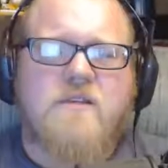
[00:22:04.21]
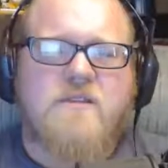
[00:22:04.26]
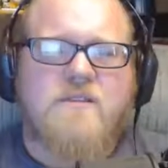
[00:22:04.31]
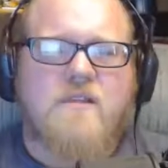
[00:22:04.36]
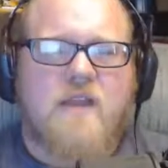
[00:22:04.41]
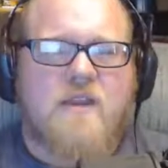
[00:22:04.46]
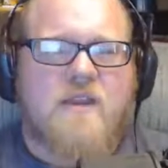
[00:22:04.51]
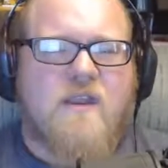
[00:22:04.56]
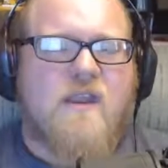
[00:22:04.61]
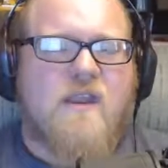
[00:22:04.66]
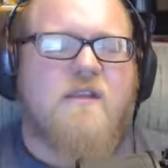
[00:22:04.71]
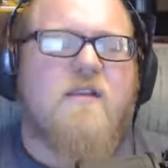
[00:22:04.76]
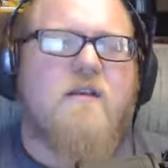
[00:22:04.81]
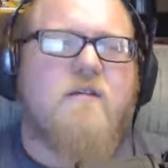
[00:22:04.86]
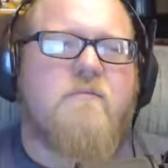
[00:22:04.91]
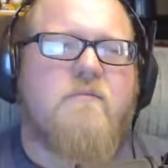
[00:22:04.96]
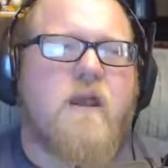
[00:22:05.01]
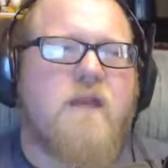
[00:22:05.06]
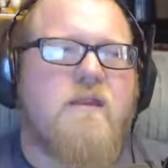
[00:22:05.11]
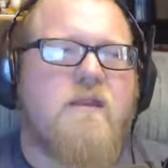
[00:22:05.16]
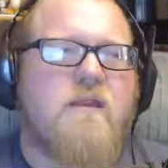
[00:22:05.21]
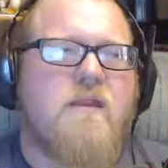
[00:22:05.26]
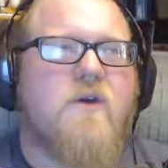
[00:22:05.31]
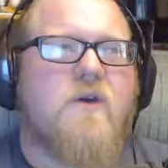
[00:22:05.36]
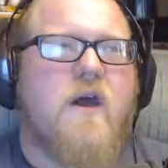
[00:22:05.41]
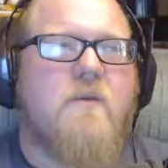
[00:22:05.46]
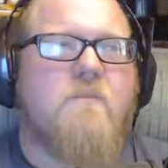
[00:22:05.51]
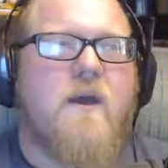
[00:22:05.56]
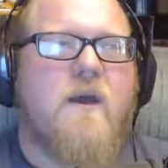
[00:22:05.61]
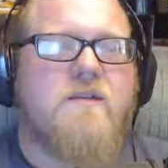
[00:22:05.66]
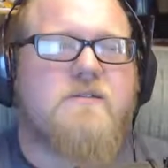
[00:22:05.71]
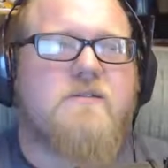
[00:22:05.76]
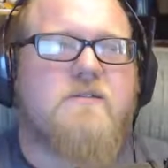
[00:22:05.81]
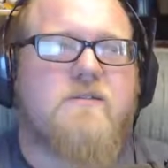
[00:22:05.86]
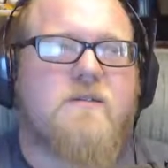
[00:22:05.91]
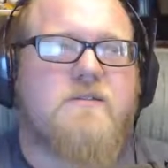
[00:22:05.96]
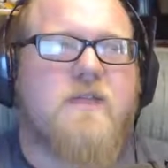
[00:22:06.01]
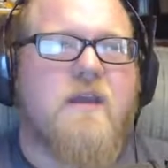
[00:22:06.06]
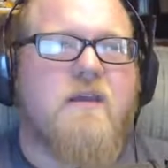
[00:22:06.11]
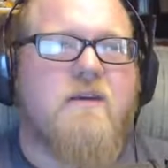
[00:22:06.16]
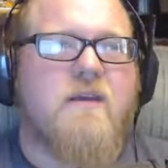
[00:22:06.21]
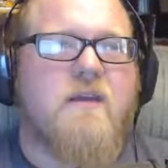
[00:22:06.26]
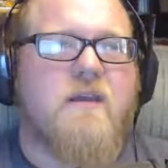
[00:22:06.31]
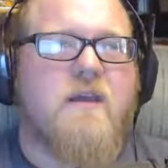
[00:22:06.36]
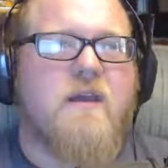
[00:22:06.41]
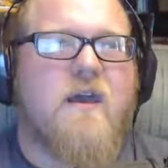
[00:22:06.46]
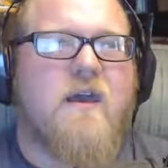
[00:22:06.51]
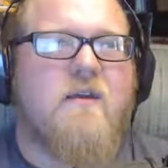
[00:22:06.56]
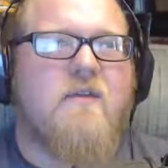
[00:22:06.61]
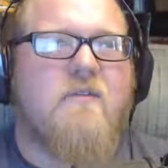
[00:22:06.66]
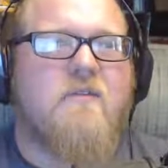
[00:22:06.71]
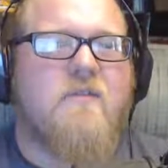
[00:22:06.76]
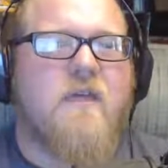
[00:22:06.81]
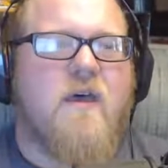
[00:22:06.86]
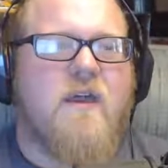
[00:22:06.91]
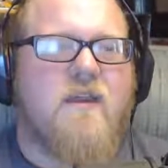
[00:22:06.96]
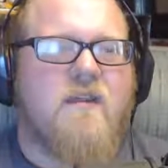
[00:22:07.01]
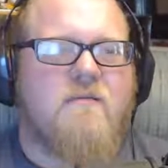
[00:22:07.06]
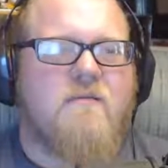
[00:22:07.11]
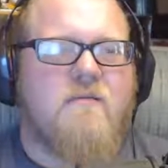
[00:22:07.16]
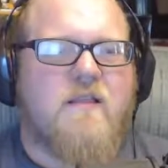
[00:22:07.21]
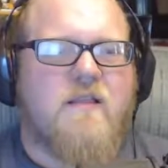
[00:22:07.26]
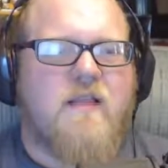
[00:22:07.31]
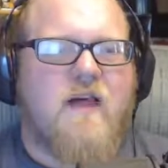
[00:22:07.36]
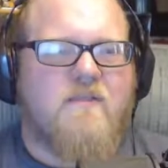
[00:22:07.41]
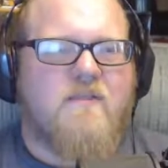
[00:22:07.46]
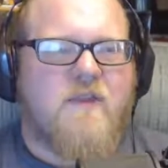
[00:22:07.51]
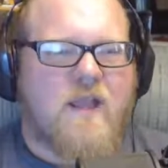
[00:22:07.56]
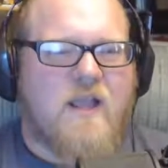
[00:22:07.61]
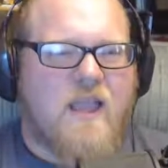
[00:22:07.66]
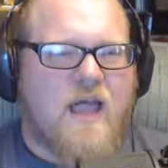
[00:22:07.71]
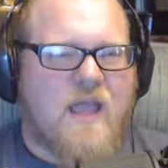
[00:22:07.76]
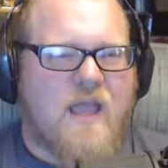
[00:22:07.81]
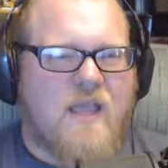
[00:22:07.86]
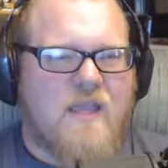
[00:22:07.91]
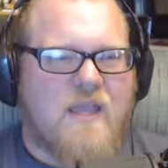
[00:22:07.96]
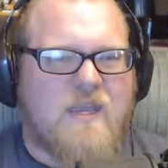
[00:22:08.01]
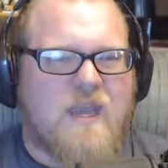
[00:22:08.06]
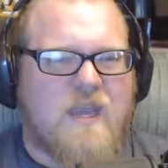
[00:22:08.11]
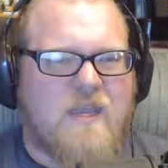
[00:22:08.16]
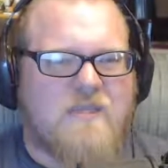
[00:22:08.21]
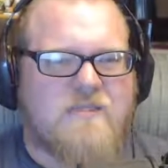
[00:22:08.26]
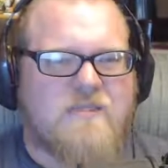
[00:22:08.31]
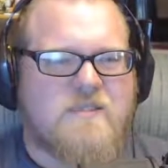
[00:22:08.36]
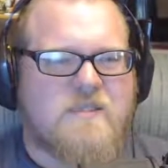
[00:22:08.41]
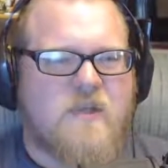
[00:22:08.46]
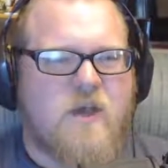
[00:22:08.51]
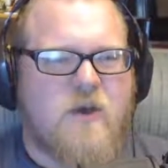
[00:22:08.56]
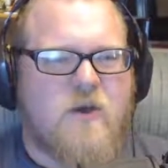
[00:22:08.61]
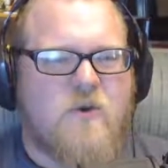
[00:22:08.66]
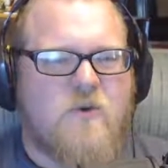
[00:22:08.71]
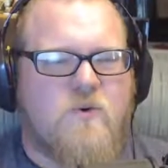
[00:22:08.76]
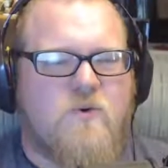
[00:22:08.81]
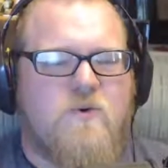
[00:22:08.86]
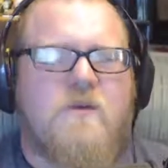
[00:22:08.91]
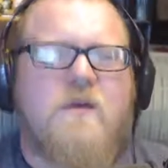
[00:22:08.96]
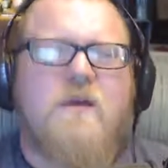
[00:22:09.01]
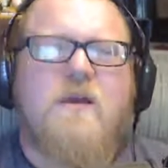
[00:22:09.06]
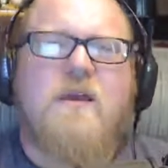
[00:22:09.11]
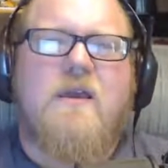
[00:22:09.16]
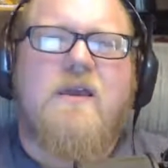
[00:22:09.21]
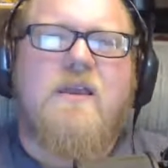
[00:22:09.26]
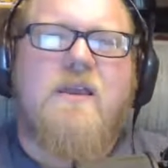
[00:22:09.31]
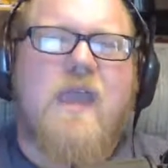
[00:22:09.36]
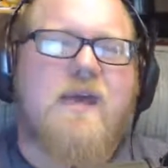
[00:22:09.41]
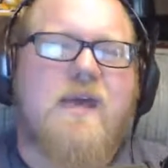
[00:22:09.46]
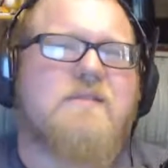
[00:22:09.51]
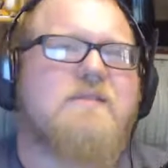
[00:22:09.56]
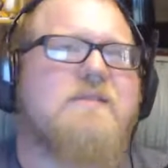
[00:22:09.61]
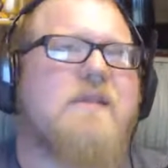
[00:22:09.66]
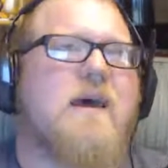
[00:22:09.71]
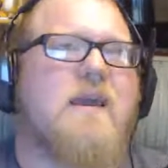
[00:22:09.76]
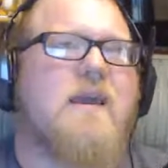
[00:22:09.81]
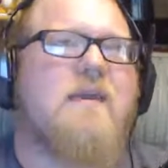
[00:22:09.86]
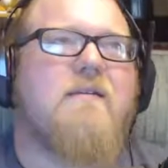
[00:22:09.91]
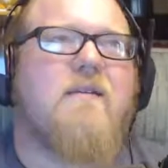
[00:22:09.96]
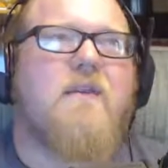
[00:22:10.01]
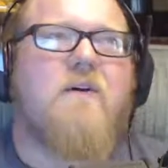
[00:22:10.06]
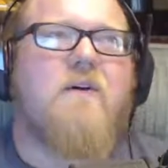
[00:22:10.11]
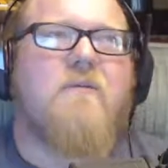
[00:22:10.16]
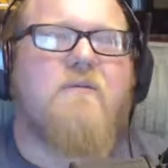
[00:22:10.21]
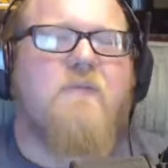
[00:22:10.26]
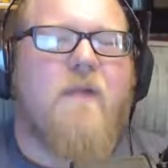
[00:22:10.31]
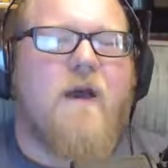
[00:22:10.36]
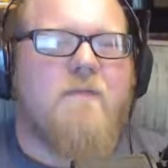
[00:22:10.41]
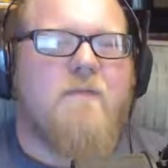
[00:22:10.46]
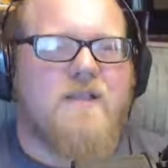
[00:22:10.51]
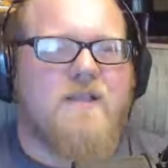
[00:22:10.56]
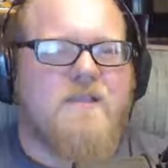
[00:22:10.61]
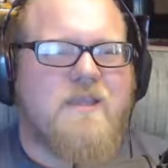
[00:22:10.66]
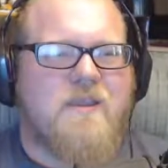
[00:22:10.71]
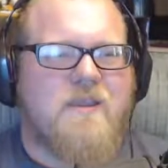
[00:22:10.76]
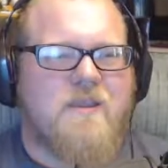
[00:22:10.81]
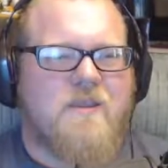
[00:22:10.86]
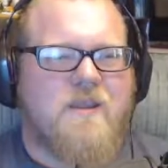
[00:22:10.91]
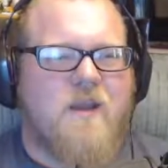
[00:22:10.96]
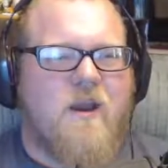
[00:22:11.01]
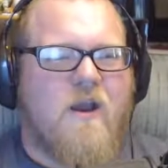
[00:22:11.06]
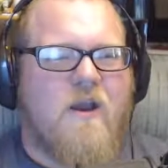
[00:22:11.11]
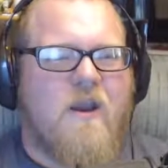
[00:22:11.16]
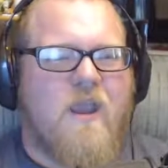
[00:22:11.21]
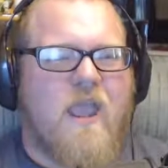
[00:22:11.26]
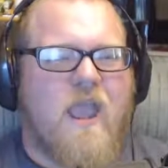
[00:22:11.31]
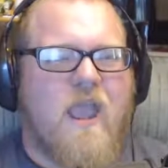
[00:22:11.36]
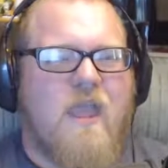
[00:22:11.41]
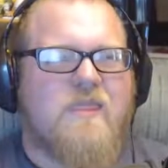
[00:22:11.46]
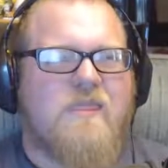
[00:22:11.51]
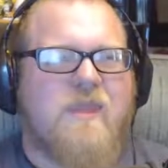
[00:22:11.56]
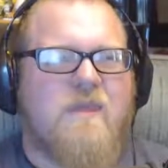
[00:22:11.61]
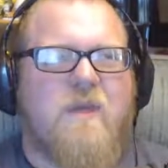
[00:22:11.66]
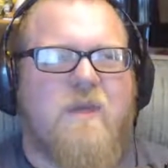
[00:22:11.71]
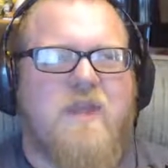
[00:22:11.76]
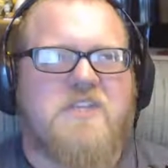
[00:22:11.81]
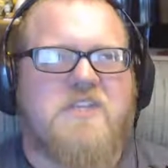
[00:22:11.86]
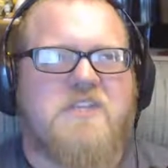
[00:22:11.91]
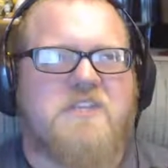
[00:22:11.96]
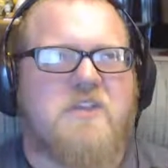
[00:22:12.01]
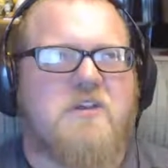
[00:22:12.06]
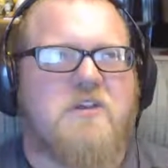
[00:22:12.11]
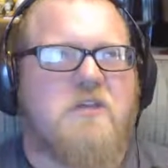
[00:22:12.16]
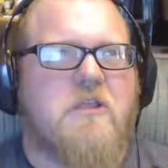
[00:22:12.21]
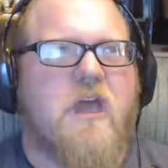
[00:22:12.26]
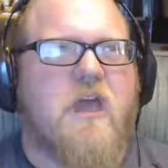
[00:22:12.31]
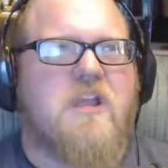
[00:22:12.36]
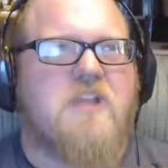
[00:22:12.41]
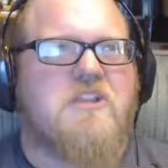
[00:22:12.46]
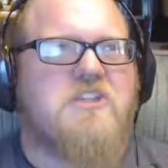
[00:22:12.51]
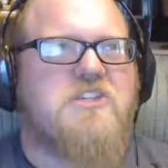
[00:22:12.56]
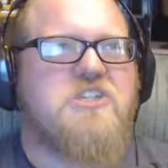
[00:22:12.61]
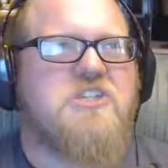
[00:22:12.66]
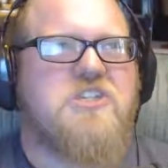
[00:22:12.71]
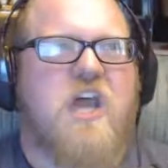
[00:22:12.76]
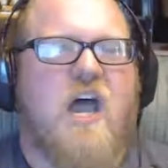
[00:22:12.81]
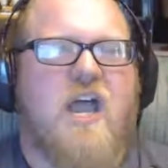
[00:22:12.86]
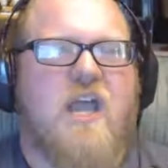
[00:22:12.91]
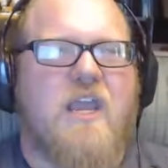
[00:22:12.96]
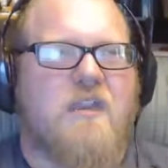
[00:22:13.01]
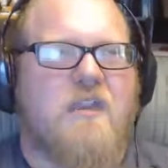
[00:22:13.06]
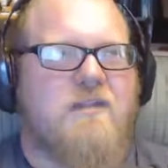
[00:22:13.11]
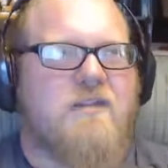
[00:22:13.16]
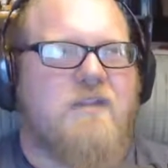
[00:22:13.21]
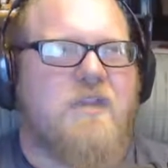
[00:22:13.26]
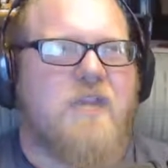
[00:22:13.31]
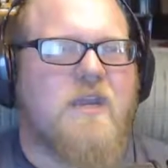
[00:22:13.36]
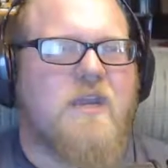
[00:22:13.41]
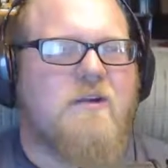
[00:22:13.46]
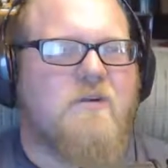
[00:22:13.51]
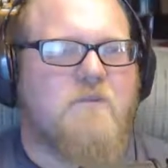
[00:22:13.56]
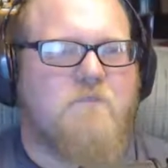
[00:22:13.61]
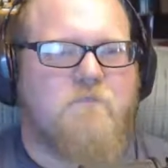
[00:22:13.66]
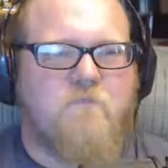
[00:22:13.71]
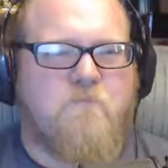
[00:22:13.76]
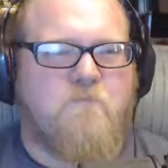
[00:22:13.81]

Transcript: excited. Now, mind you, I passed through this area at like 11 o'clock at night. So yes, I might see in the dark, and they might just look like giant deer,